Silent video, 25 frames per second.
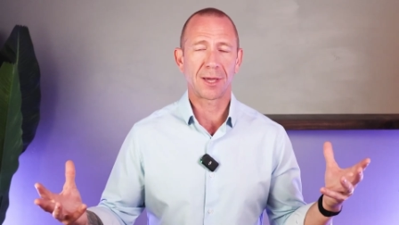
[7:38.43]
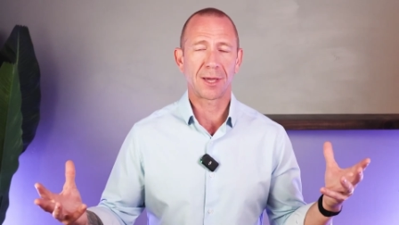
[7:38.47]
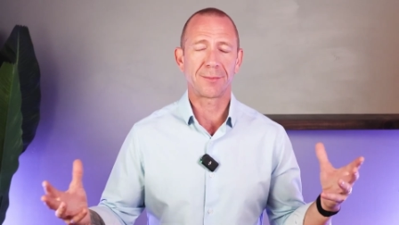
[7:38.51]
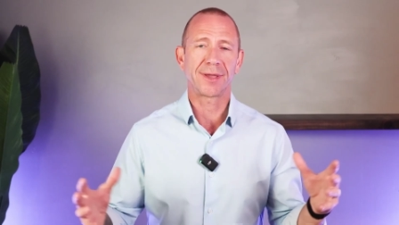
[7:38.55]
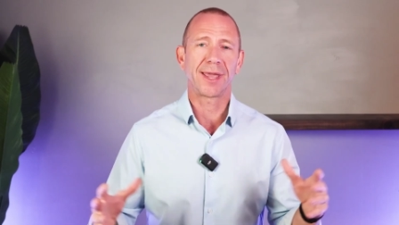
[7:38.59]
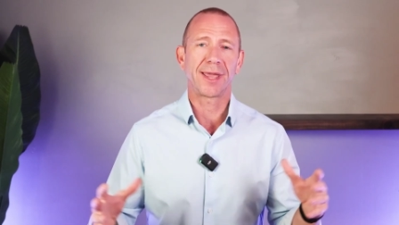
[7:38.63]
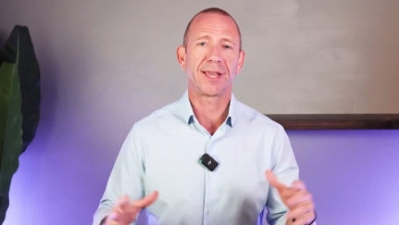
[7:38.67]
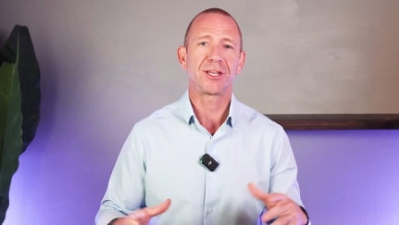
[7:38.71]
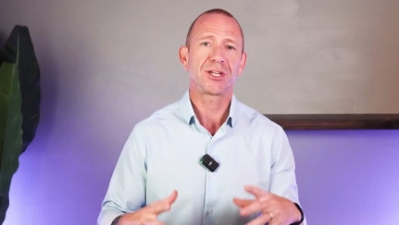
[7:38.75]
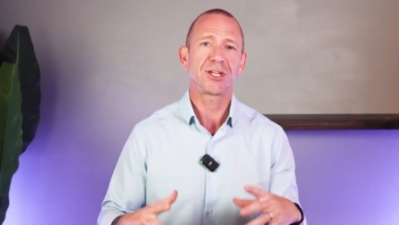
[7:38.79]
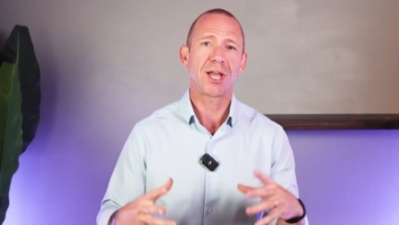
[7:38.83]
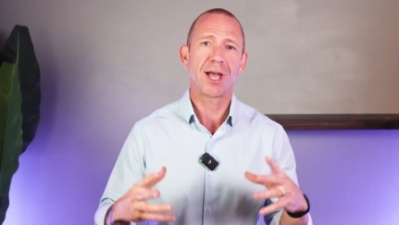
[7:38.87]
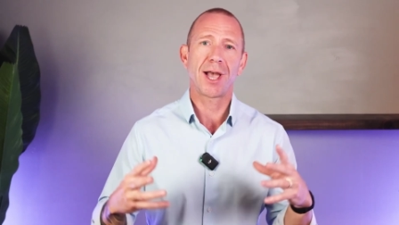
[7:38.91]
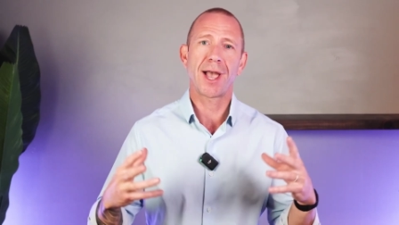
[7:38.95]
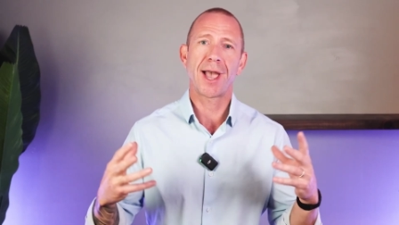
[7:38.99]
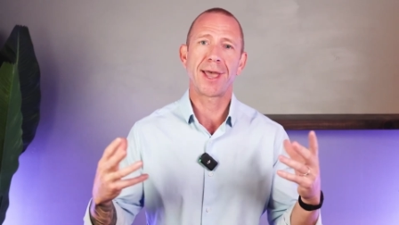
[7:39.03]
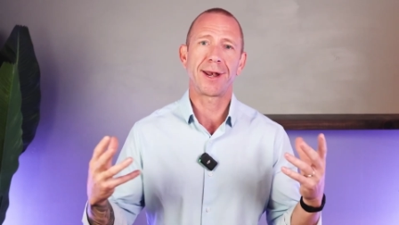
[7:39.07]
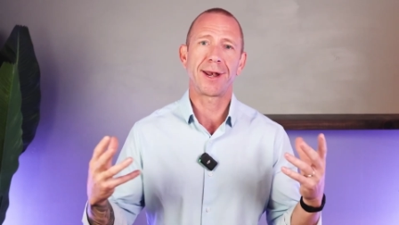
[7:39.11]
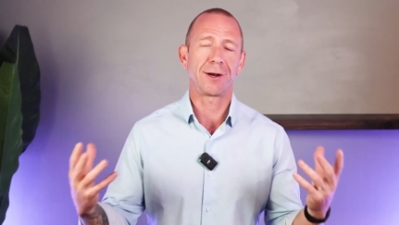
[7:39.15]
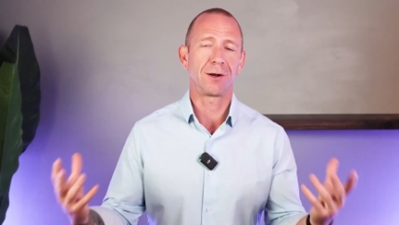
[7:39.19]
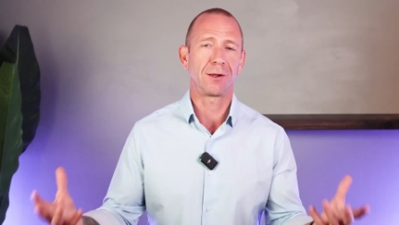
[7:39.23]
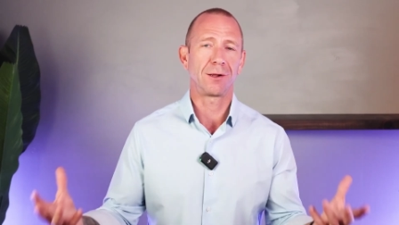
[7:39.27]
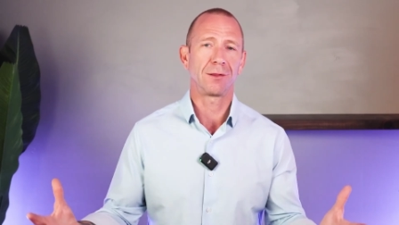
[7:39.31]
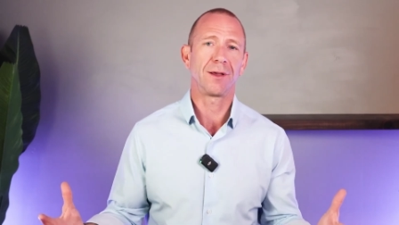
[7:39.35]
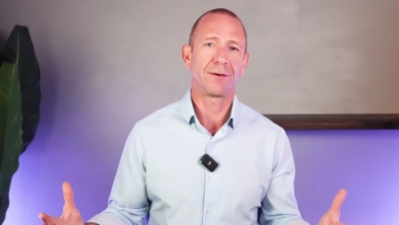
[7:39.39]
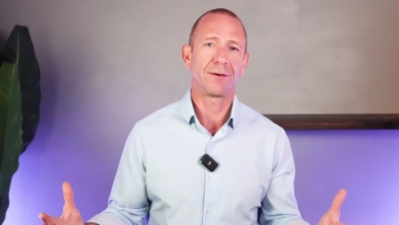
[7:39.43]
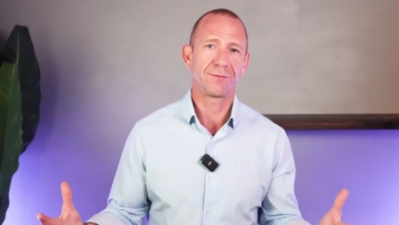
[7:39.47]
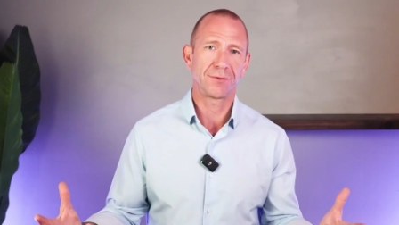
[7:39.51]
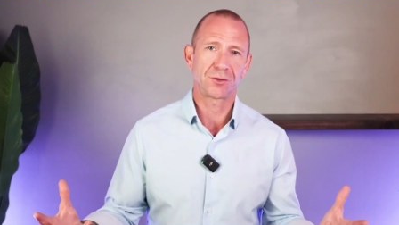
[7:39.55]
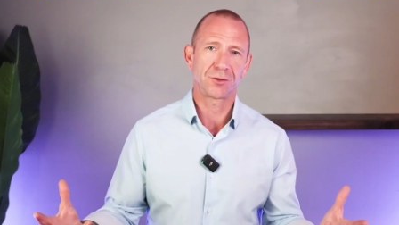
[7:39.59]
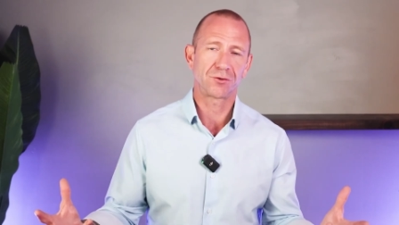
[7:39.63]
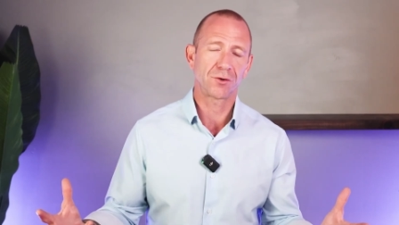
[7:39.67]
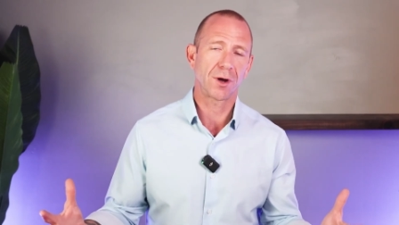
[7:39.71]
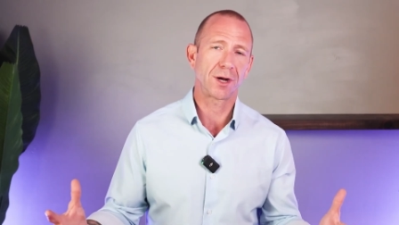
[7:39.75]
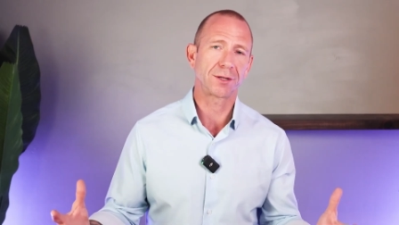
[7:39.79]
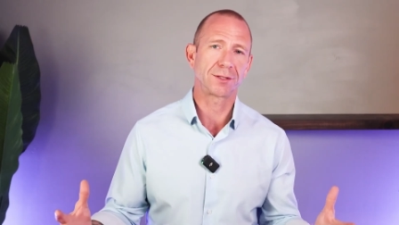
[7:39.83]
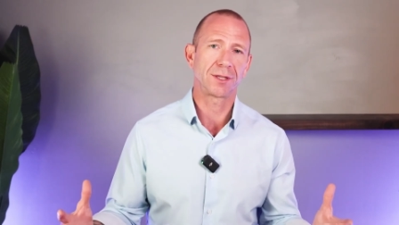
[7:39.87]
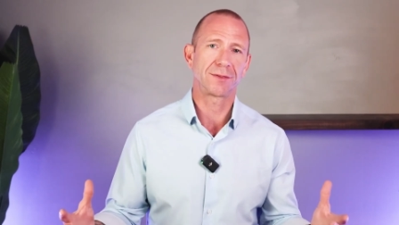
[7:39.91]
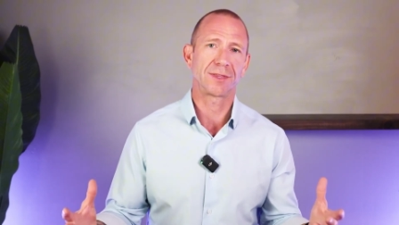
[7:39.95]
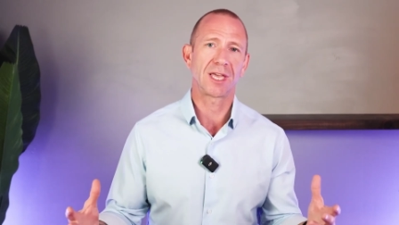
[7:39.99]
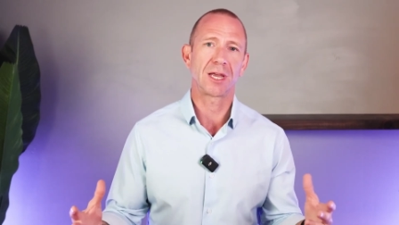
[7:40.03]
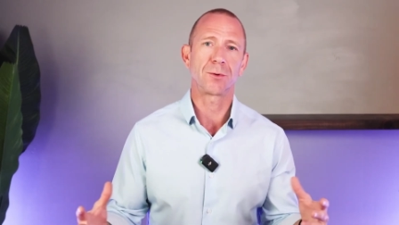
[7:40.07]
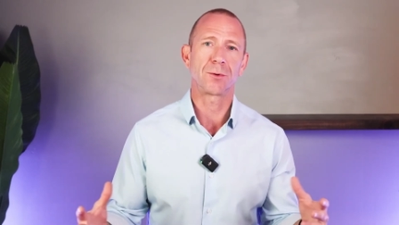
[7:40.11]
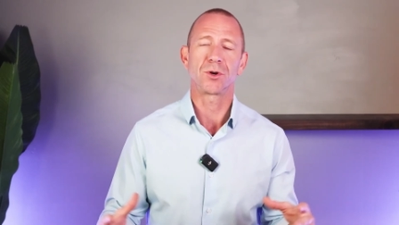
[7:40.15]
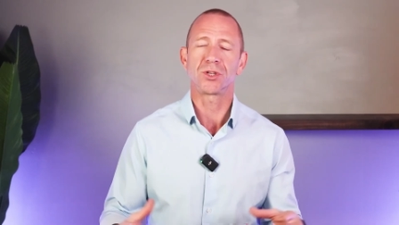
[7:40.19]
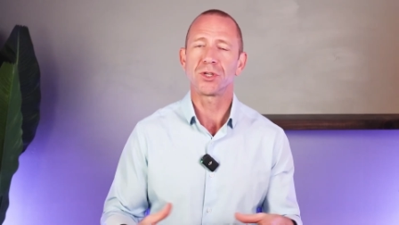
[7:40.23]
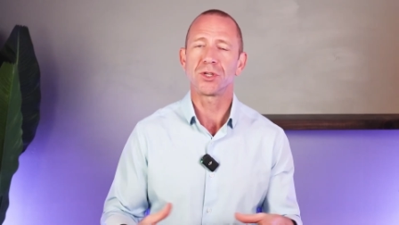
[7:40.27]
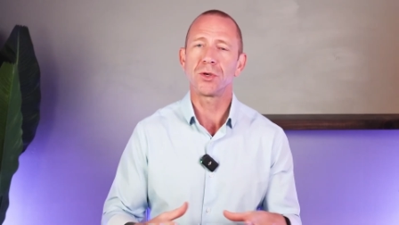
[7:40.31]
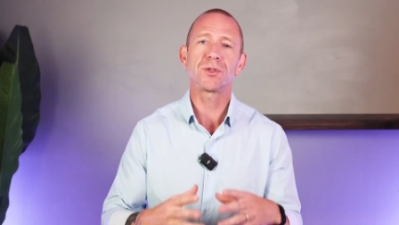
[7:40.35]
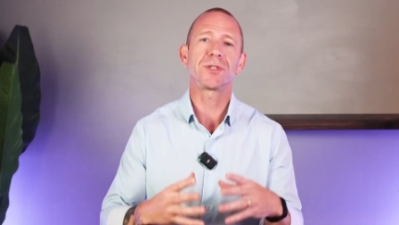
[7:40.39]
WHI and I don't love the drugs that
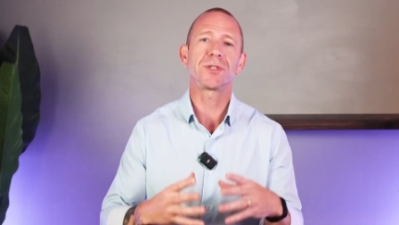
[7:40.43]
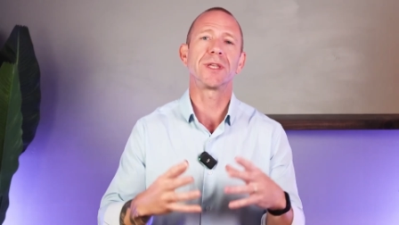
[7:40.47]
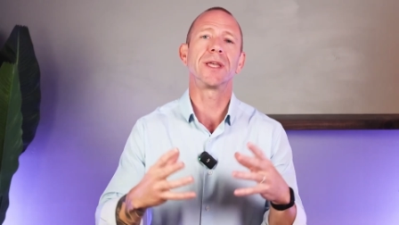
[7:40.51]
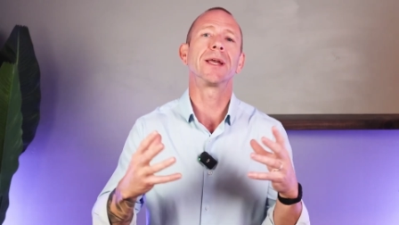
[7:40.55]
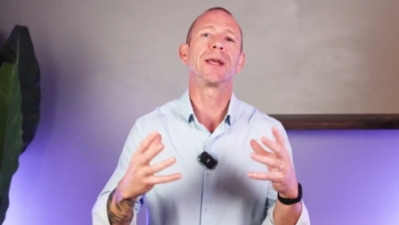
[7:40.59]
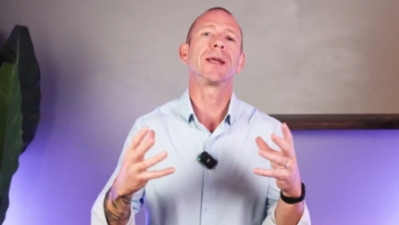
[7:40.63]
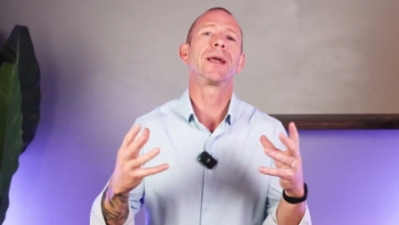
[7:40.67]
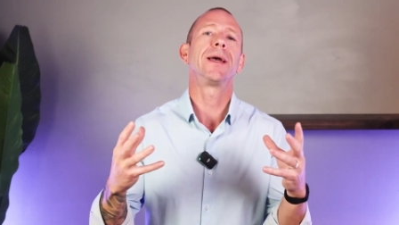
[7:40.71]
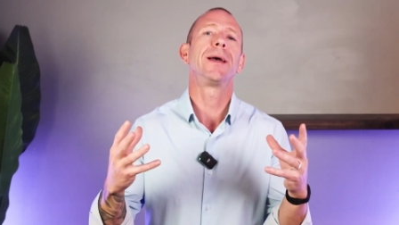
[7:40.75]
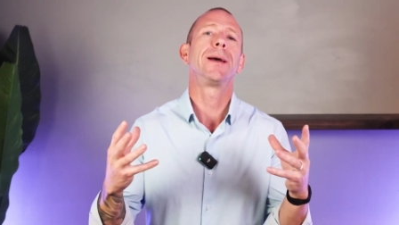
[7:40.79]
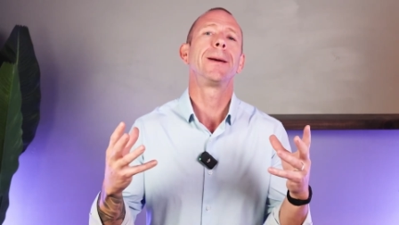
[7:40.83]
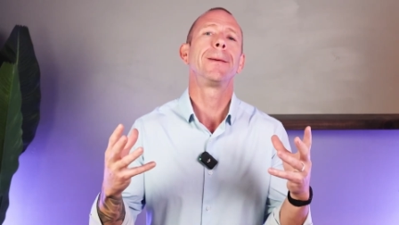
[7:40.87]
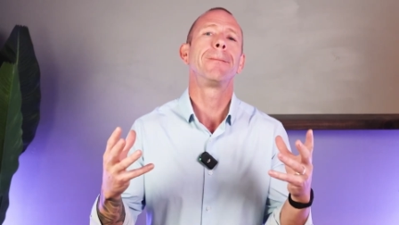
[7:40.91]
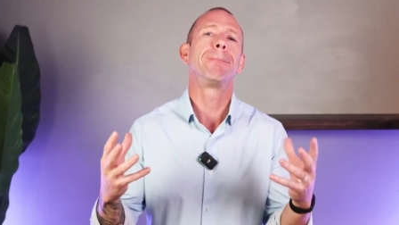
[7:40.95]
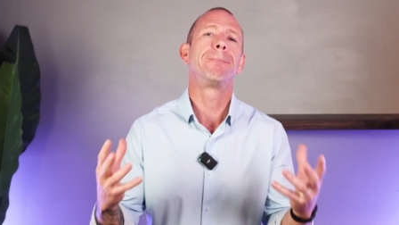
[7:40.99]
they were using,